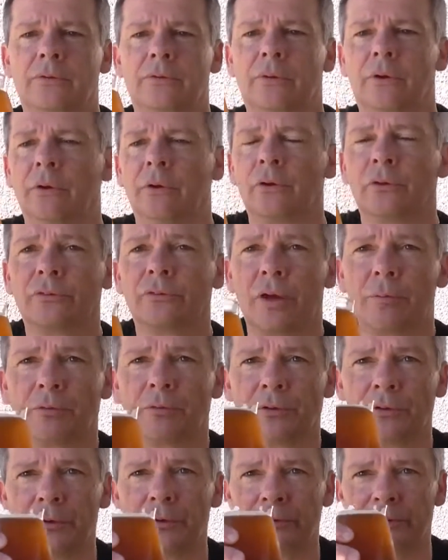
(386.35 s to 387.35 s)
So it looks
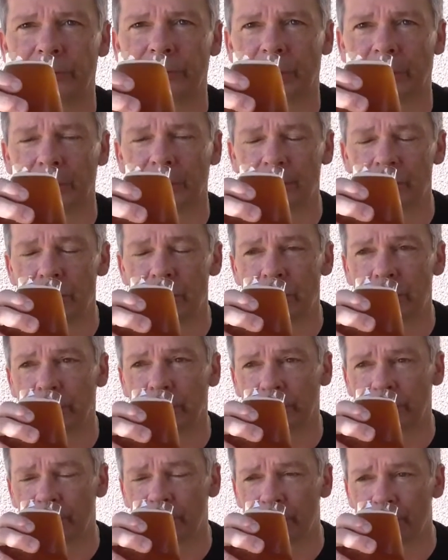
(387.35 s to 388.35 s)
absolutely stunning.
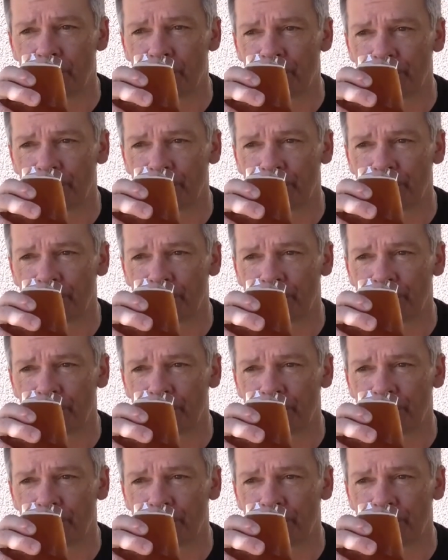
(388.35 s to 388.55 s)
Cheers.